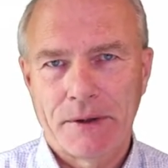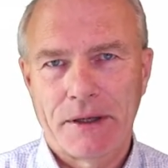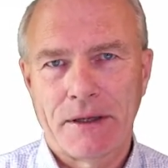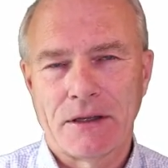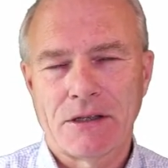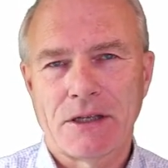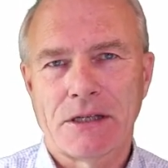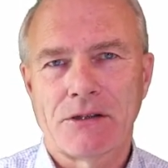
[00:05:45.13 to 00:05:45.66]
in
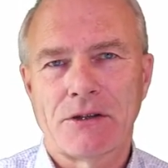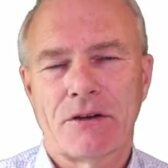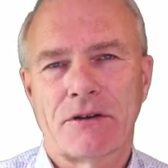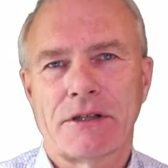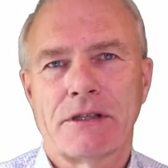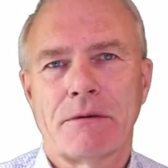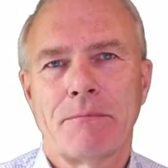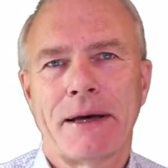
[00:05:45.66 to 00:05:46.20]
the sense that
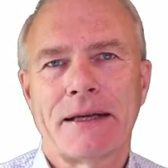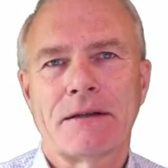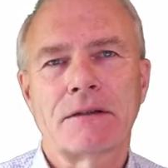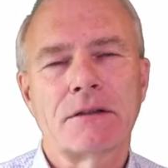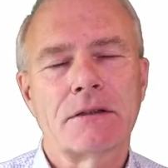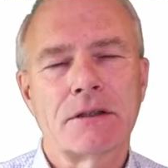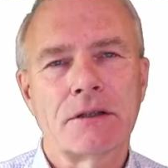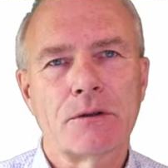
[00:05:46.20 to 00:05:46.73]
there is
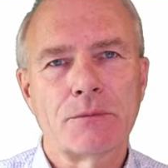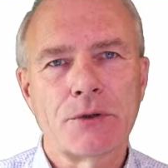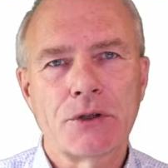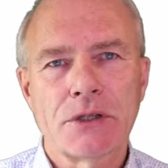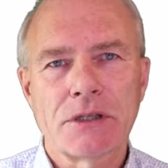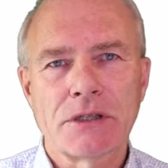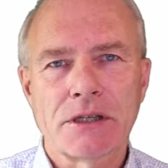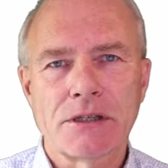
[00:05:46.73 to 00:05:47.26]
embedded
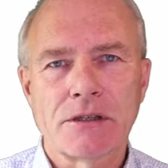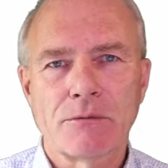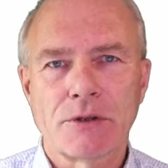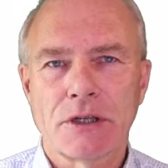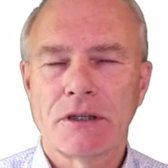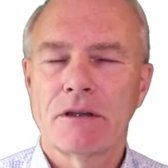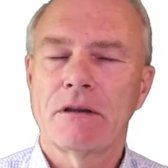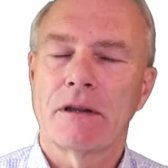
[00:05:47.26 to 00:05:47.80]
computing systems
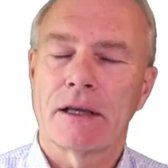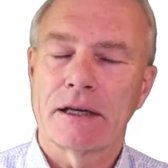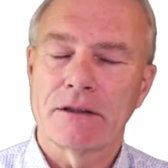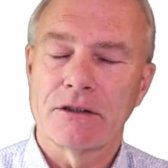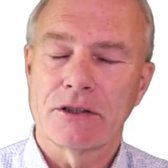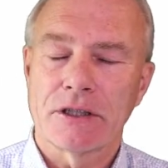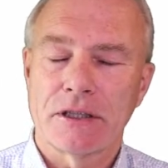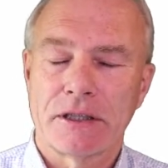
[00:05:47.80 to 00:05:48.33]
in it, like
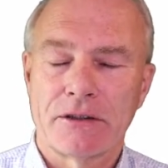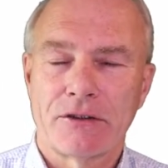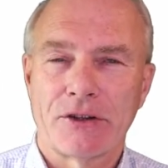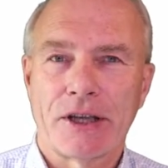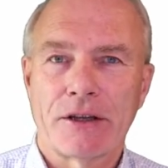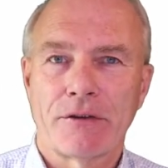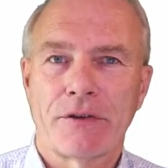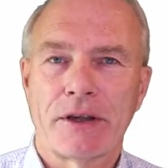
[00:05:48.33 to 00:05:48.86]
this
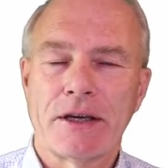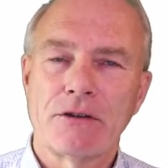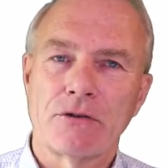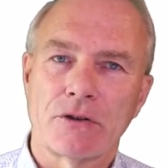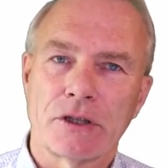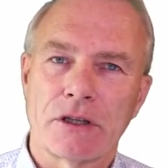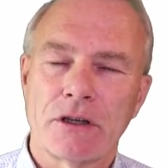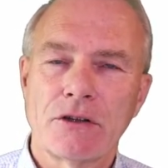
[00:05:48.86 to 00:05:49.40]
Internet of Things
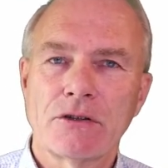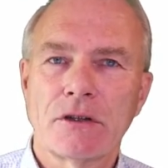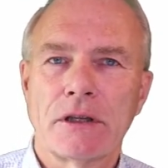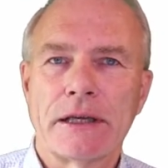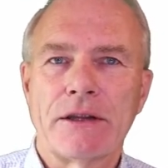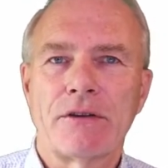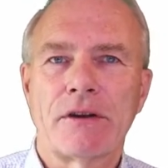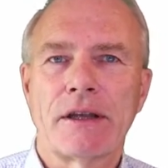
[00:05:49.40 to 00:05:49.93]
or industrial
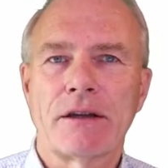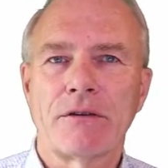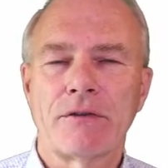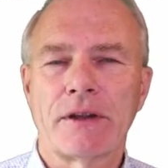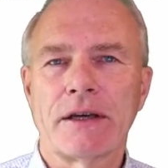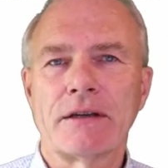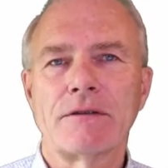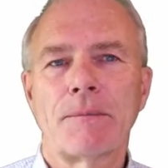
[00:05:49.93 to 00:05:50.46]
Internet of
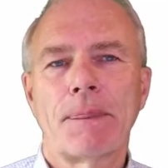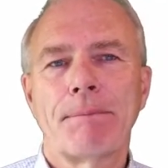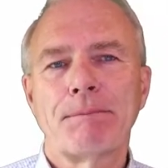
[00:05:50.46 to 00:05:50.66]
Things,